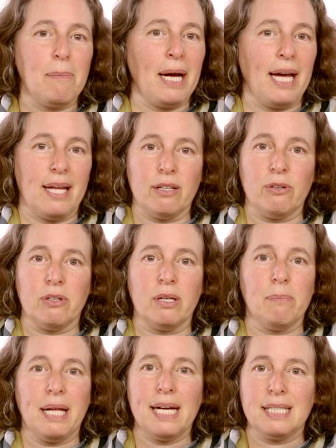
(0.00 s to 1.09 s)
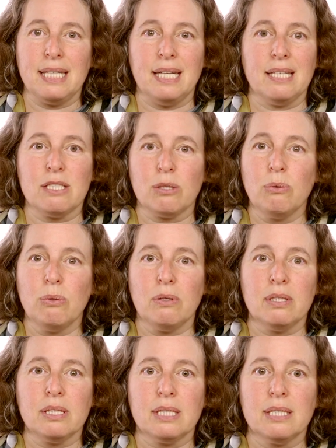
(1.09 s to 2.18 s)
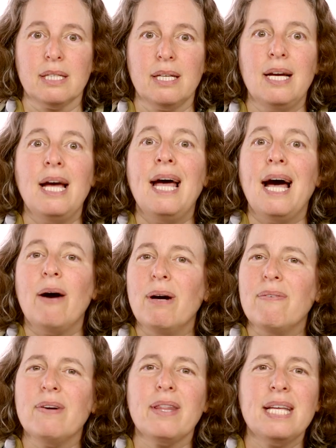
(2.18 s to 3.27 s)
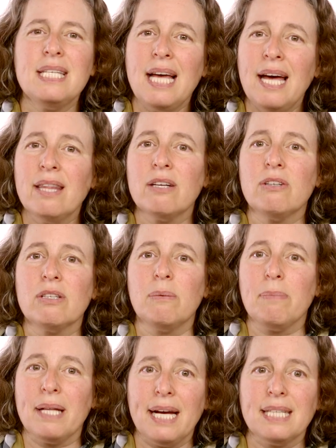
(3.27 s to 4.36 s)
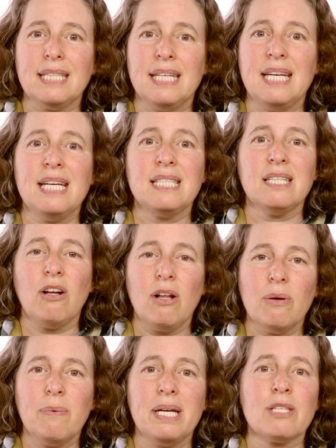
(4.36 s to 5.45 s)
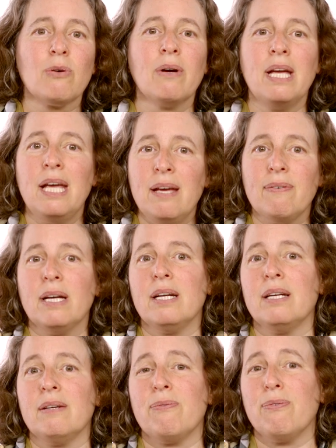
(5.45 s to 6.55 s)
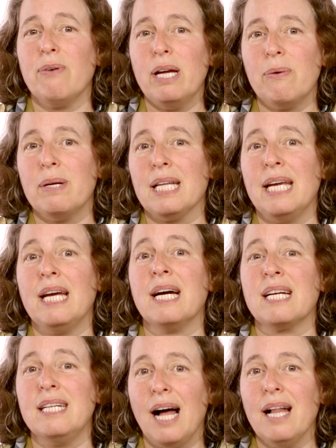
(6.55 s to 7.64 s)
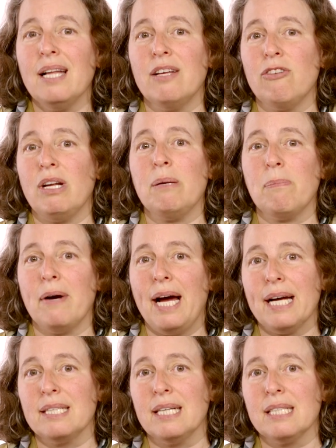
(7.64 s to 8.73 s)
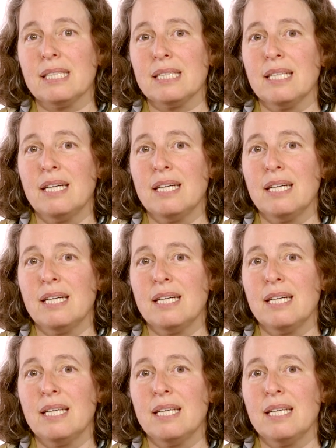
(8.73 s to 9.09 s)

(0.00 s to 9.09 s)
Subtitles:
by ethical complexity in schools. However, this ethical complexity isn't always or even frequently acknowledged in practice.